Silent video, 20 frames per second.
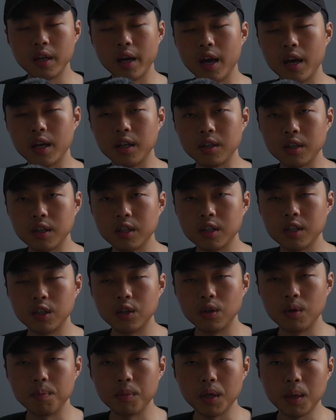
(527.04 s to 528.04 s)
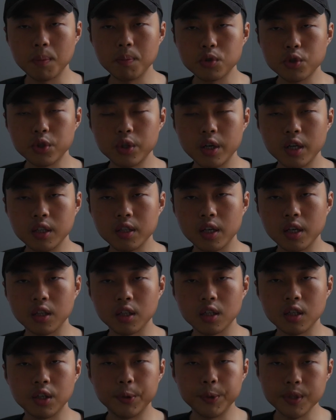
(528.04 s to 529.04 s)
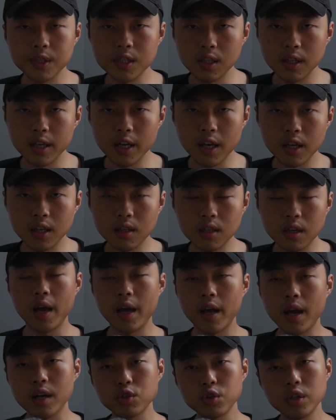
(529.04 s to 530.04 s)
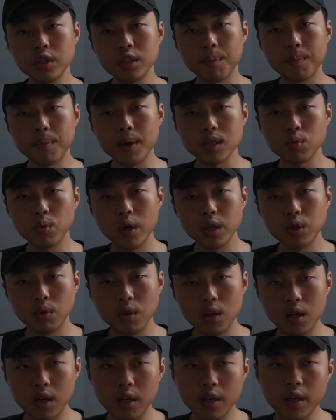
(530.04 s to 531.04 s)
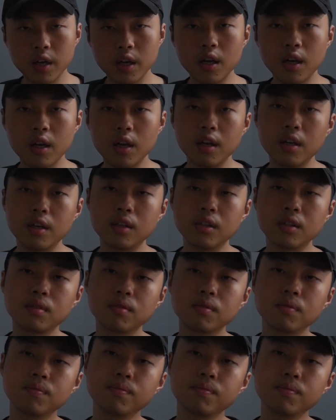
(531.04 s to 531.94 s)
and the current meme trend and current slang. And actually, the best way to learn is